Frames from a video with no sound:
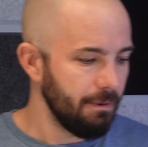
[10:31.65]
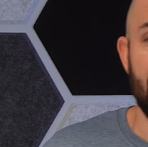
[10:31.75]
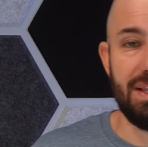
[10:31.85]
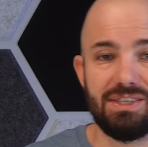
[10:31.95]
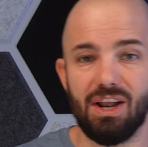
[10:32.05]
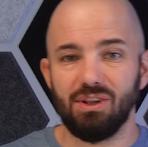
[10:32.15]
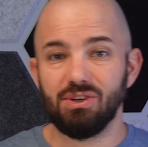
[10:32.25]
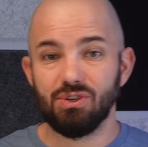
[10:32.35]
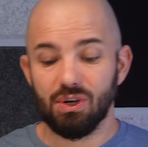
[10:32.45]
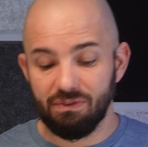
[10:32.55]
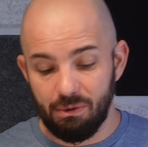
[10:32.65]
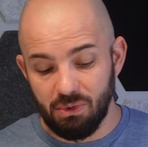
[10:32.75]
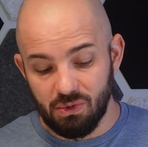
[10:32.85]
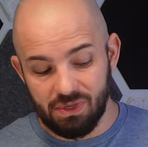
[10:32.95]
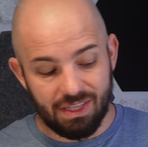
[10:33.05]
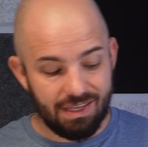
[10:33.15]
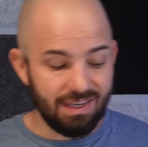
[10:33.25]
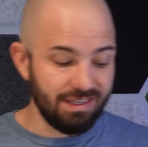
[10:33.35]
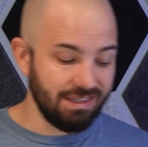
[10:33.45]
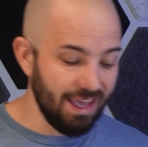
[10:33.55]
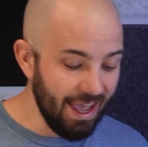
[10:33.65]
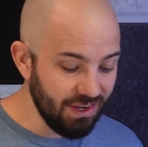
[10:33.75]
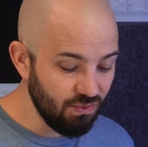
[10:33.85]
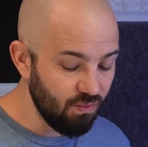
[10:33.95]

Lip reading: I'm not entirely sure if I'm using the exact